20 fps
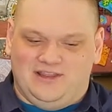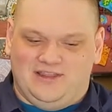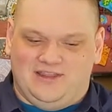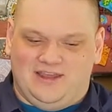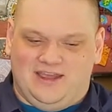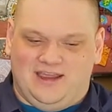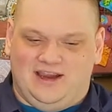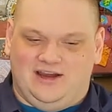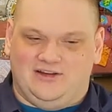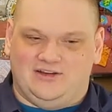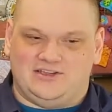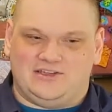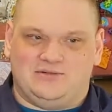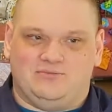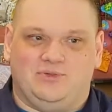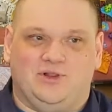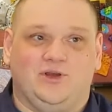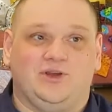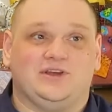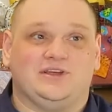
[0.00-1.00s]
the air isn't
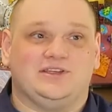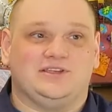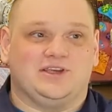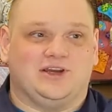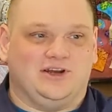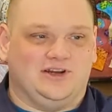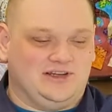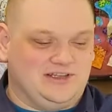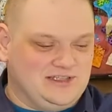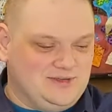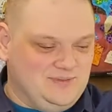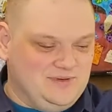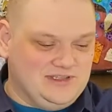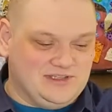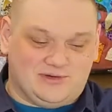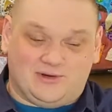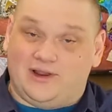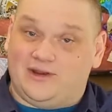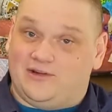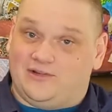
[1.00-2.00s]
blowing as hard, it spins
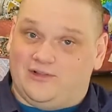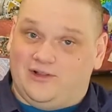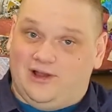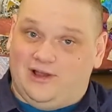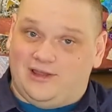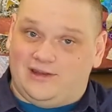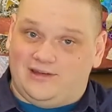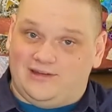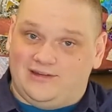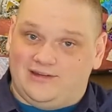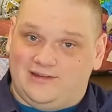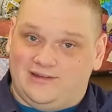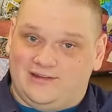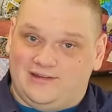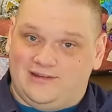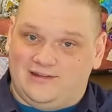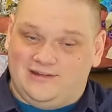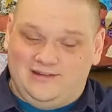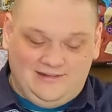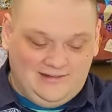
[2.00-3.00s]
around a lot.
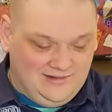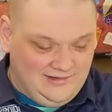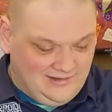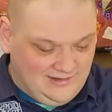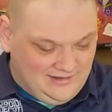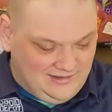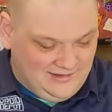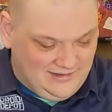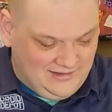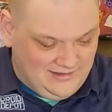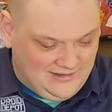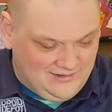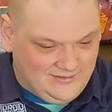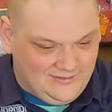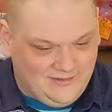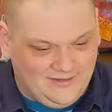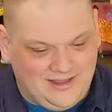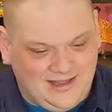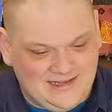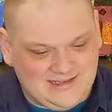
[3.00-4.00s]

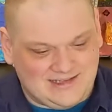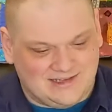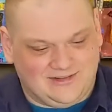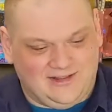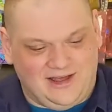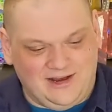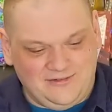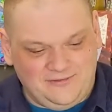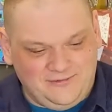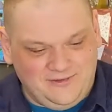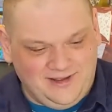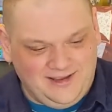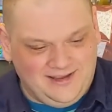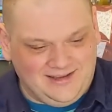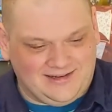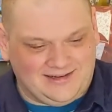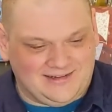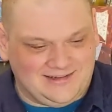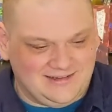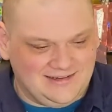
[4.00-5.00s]
Well, that's a lot of
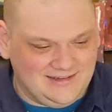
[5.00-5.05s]
fun.